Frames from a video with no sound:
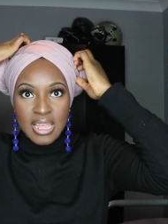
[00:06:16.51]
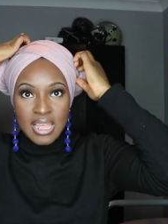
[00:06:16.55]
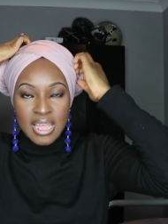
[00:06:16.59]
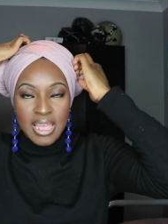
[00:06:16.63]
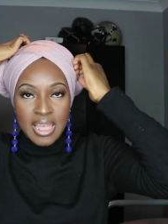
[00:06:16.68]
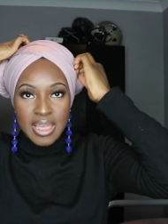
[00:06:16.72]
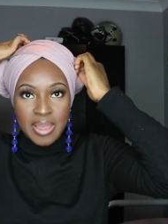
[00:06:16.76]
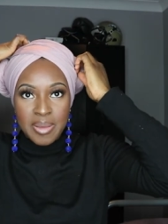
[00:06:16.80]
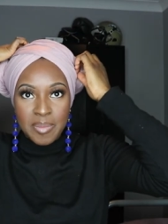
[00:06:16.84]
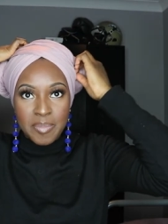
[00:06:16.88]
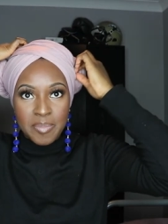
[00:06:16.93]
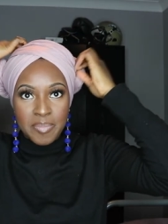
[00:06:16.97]

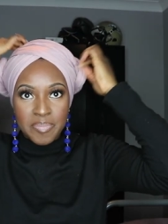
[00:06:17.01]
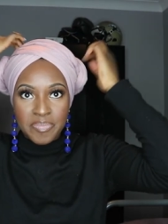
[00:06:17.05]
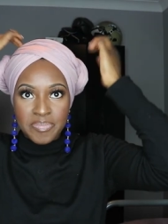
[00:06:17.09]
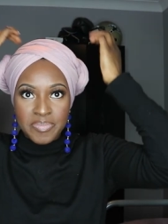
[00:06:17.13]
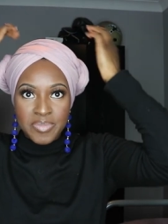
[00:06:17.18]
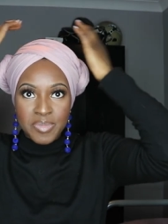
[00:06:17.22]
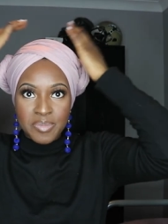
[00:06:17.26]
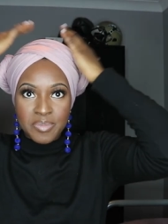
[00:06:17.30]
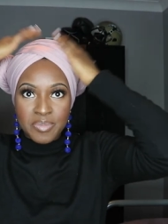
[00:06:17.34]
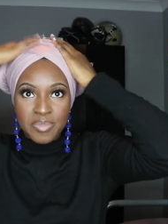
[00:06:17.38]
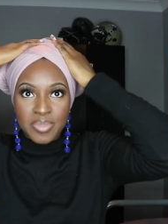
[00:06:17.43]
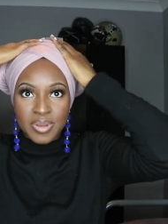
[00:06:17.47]

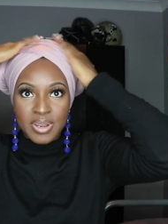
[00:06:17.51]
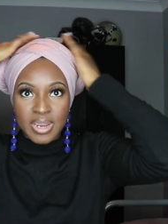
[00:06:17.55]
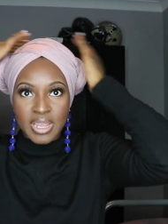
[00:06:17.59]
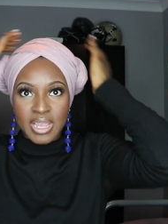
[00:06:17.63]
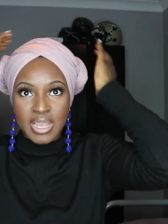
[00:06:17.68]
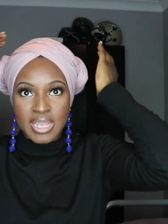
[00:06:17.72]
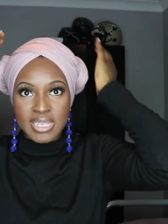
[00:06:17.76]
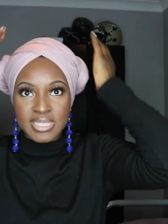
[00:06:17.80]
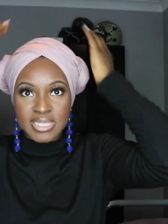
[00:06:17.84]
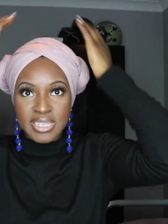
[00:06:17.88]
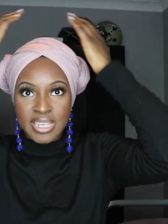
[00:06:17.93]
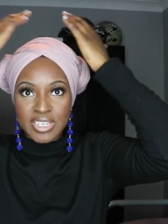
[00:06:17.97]
But
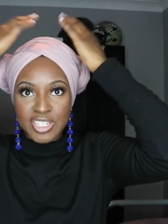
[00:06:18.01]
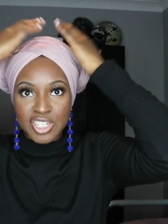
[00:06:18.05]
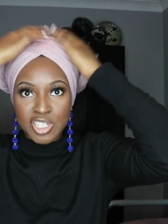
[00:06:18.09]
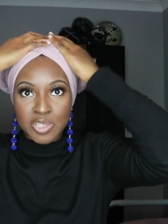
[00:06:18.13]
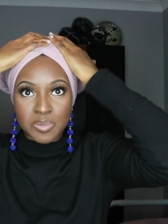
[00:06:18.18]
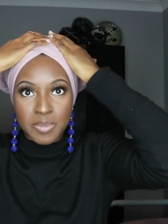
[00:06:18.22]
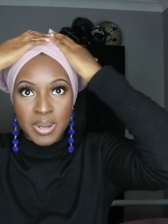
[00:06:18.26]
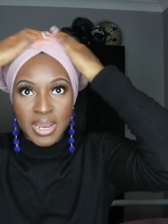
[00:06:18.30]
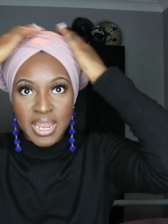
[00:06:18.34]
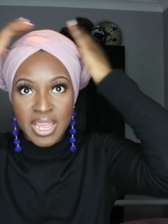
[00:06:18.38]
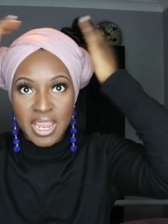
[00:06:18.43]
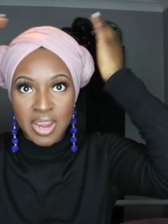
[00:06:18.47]
like I said,
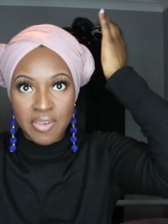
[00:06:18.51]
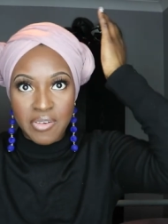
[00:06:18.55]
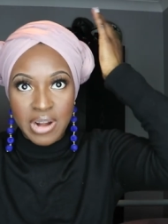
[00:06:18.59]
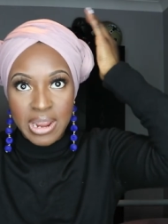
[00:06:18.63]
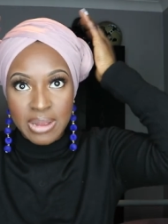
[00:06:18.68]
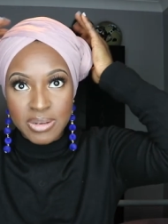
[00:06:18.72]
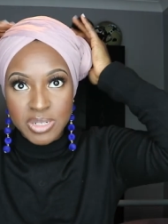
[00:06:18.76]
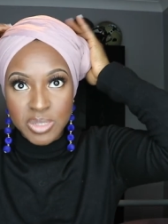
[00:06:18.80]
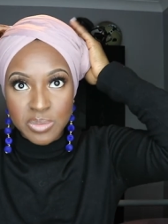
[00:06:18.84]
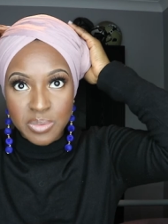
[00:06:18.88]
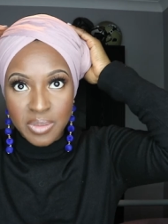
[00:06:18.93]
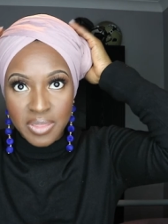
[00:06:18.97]
just play
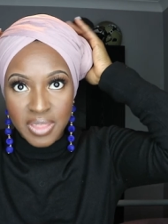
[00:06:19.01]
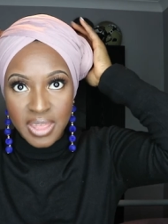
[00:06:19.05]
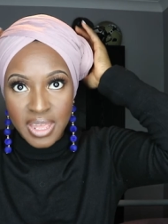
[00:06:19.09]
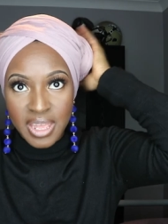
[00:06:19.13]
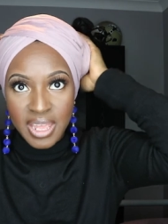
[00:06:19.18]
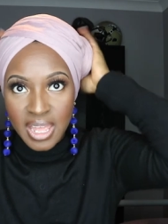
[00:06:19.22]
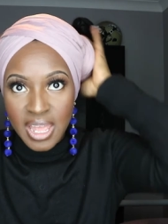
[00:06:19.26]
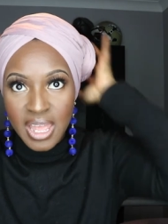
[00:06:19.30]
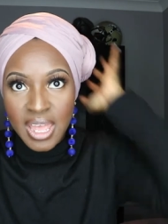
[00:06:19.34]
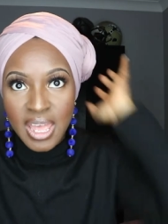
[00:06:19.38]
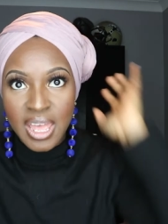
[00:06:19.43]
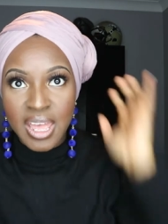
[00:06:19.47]
around with
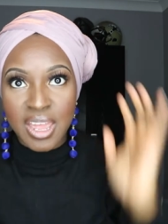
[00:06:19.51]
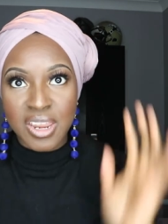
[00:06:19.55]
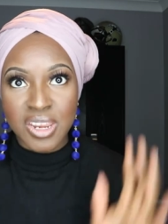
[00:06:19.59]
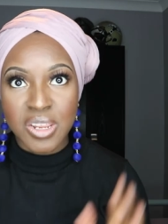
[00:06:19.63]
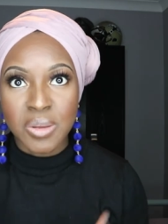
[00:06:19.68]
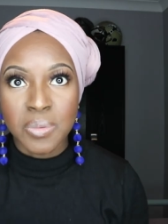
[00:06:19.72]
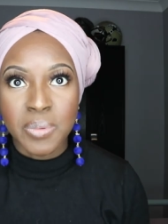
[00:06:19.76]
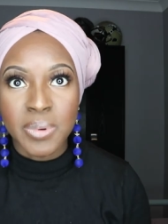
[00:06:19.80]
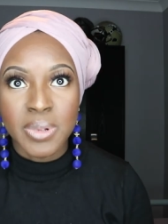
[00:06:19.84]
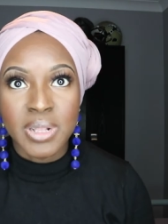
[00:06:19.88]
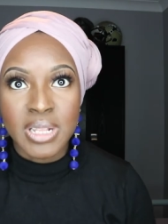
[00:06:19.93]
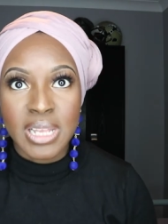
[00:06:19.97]
it and
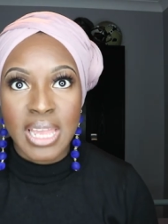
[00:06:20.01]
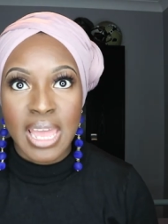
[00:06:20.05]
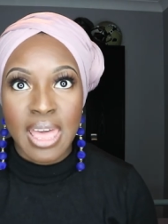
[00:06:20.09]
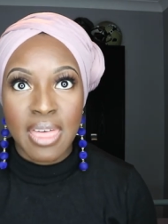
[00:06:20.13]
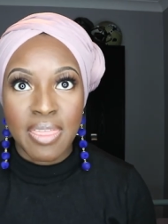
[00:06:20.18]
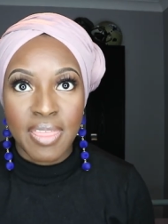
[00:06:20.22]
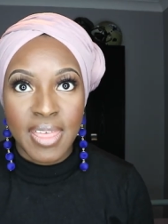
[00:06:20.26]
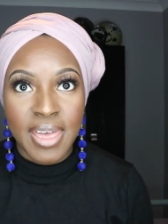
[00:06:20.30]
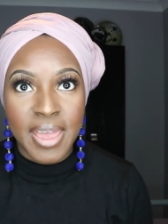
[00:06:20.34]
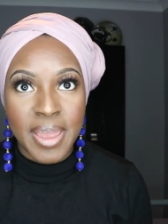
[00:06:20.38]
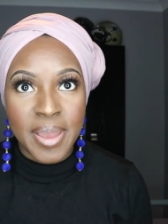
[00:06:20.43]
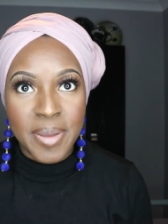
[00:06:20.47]
you will
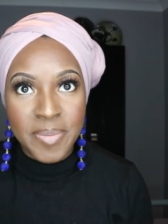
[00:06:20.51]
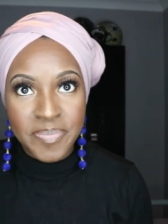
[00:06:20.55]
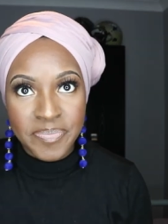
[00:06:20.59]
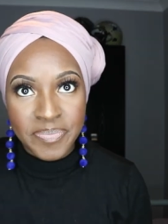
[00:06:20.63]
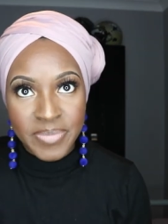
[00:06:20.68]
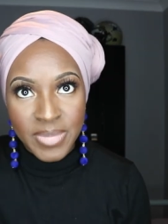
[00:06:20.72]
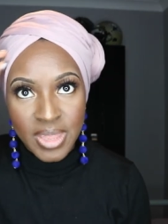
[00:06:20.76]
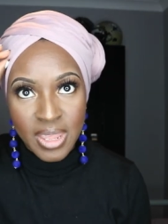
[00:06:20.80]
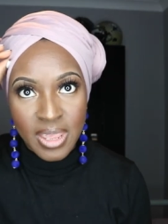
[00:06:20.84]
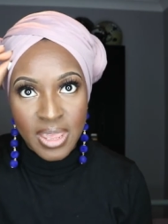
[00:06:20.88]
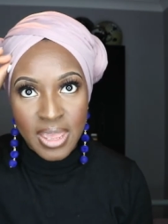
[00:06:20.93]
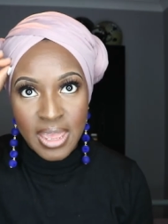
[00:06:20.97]
get there.
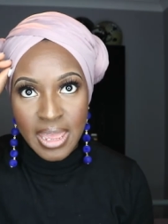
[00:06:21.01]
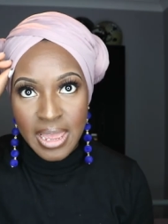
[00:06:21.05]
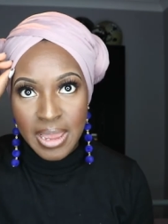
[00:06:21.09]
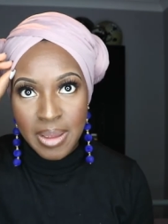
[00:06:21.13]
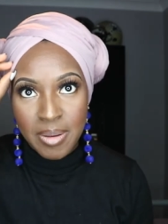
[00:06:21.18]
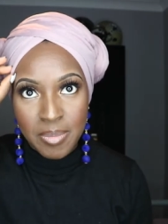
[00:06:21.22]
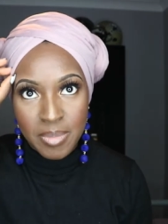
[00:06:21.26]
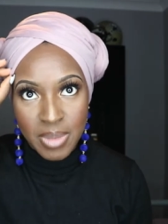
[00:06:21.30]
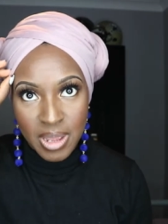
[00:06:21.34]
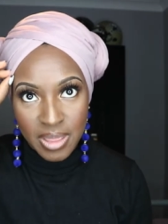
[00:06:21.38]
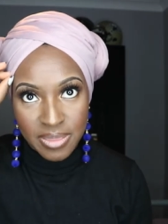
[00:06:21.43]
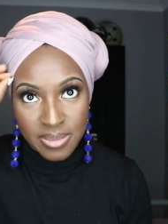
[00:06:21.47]

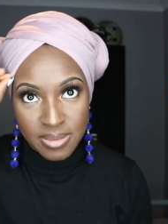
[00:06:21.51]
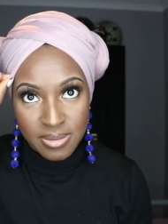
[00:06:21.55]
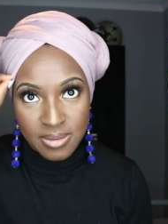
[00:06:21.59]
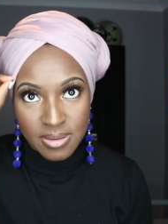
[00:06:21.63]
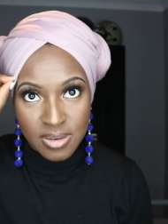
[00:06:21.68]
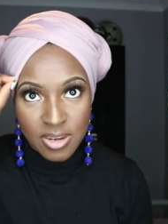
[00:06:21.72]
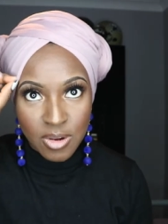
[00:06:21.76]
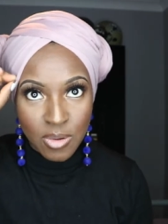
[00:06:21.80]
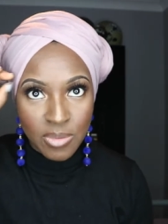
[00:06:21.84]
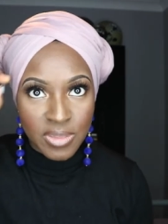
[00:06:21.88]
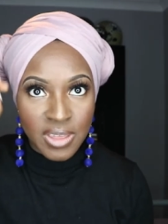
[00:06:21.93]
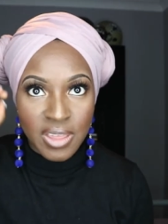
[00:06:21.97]
I
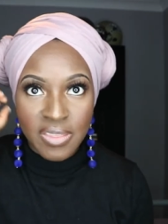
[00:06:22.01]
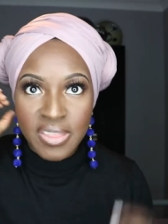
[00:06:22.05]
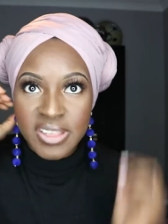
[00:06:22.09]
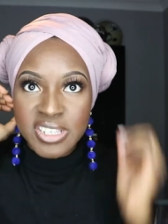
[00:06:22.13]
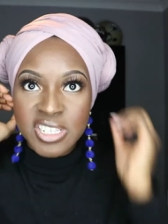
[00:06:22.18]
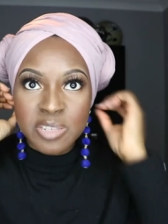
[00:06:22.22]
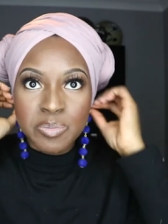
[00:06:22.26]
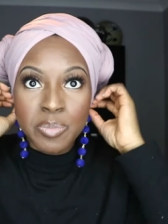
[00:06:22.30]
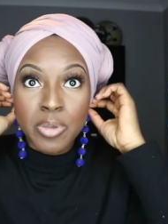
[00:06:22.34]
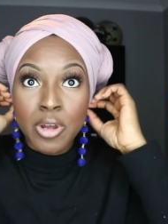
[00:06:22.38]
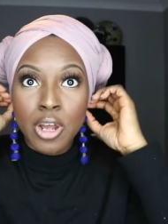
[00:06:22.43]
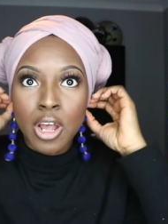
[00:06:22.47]
don't think this
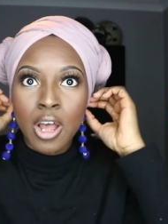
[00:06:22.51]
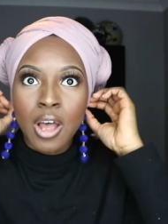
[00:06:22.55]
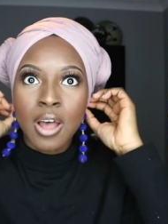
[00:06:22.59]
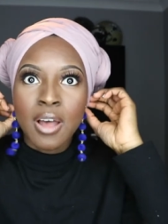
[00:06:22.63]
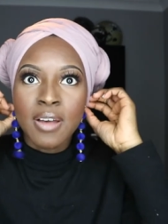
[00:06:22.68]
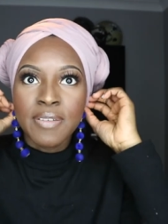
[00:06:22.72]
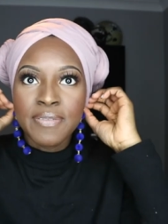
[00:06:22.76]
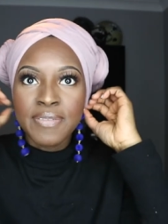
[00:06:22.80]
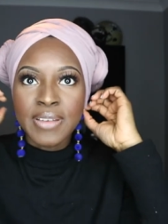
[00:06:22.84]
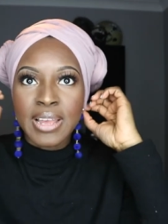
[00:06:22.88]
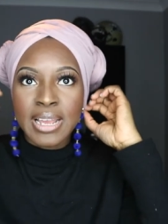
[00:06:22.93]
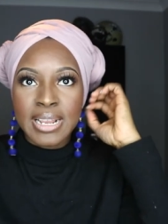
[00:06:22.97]
is
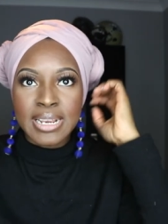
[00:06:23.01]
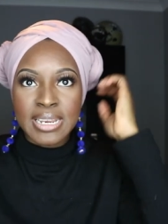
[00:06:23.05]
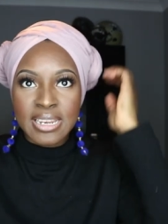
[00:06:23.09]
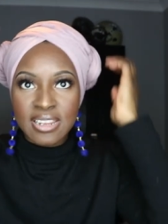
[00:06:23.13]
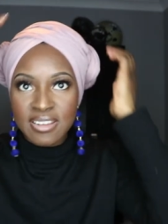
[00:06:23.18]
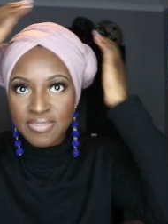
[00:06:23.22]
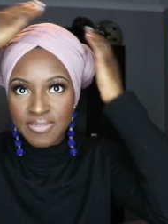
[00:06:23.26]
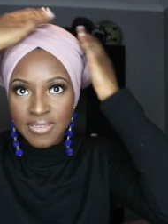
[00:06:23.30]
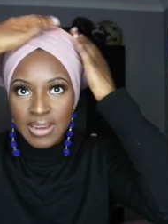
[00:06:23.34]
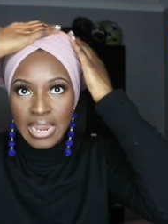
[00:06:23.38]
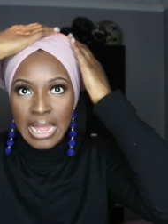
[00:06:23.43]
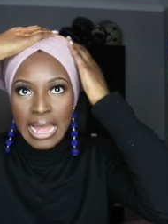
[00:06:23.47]
perfectly
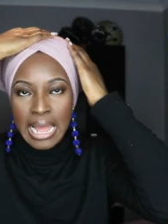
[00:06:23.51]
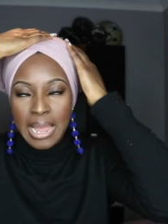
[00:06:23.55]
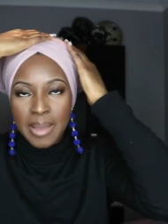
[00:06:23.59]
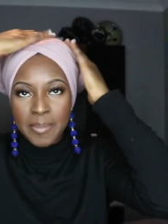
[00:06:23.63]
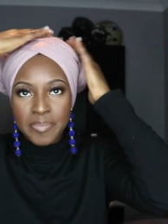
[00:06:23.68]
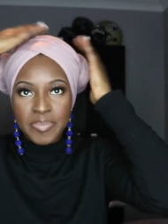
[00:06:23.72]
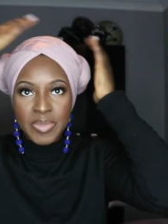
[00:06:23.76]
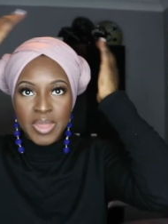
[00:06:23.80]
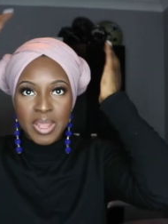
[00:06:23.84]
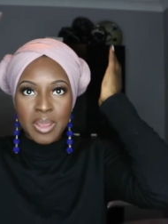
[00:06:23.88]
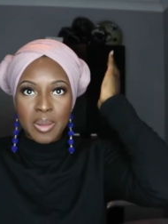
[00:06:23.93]
flat,